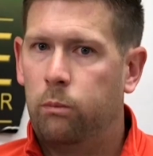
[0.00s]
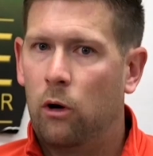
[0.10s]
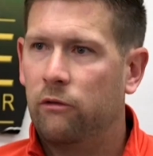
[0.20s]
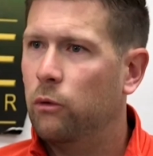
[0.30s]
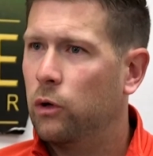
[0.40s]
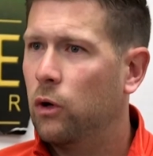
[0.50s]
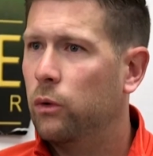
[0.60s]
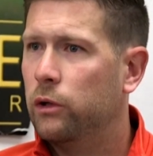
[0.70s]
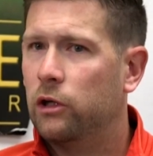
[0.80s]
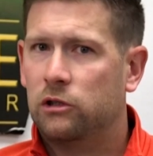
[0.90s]
Part of it, we're
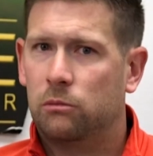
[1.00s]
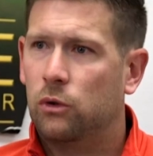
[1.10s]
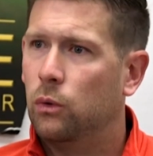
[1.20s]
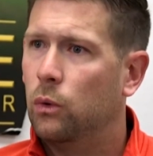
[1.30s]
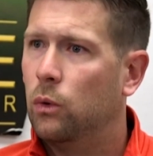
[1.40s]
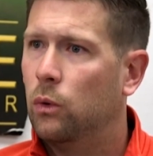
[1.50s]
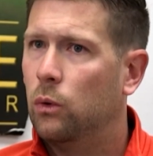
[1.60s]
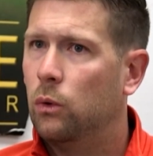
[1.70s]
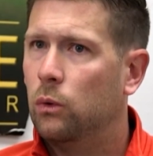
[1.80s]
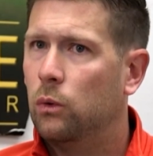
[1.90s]
going on some cool